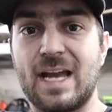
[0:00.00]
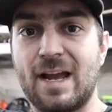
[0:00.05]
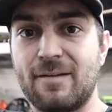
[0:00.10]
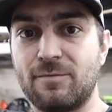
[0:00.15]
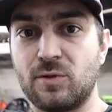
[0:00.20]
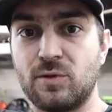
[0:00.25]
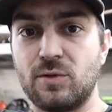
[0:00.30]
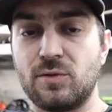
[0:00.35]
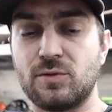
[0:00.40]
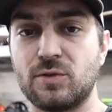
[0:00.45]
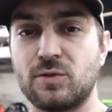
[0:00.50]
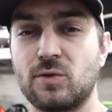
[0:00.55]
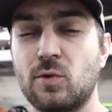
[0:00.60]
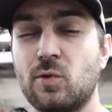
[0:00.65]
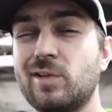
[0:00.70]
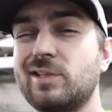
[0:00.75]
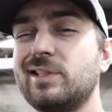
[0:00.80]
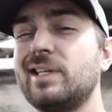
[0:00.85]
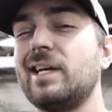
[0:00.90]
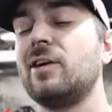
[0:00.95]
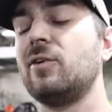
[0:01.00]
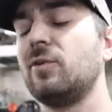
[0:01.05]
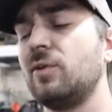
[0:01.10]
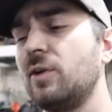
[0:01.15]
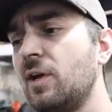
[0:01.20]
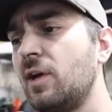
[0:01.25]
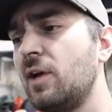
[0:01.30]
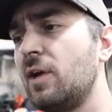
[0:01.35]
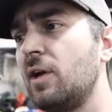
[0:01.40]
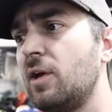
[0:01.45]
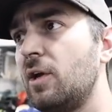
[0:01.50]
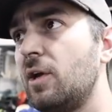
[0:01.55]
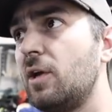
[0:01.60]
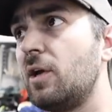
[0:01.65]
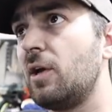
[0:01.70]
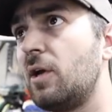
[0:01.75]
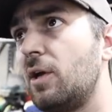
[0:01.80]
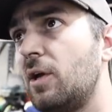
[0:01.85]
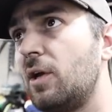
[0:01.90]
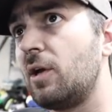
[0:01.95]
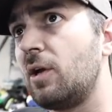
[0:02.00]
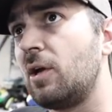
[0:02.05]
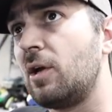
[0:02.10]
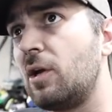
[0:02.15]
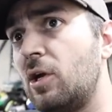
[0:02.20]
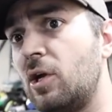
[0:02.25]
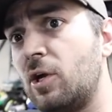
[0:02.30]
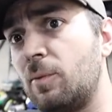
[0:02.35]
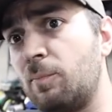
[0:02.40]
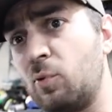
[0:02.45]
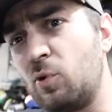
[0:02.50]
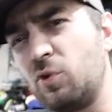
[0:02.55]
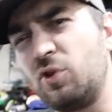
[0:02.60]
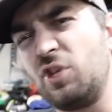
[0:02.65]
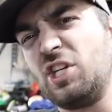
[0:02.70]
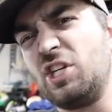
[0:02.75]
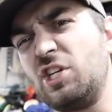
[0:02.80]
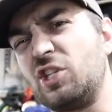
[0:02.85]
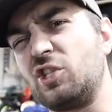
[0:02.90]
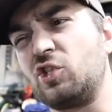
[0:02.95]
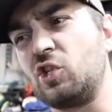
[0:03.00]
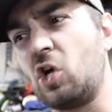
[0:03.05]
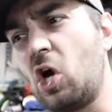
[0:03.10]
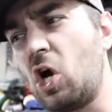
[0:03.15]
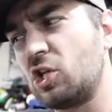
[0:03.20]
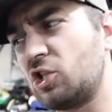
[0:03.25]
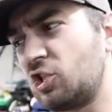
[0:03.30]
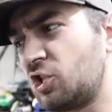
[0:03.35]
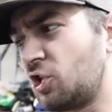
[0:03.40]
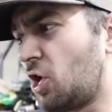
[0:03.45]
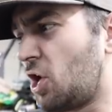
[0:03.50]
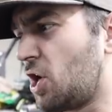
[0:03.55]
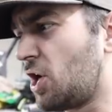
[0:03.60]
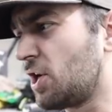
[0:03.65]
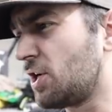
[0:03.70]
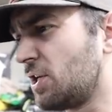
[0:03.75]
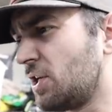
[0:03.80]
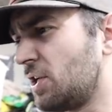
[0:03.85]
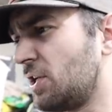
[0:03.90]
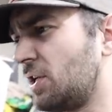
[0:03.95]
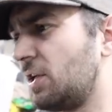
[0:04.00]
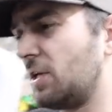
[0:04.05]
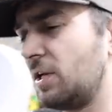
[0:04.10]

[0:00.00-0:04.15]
After those are torqued down, put the exhaust on.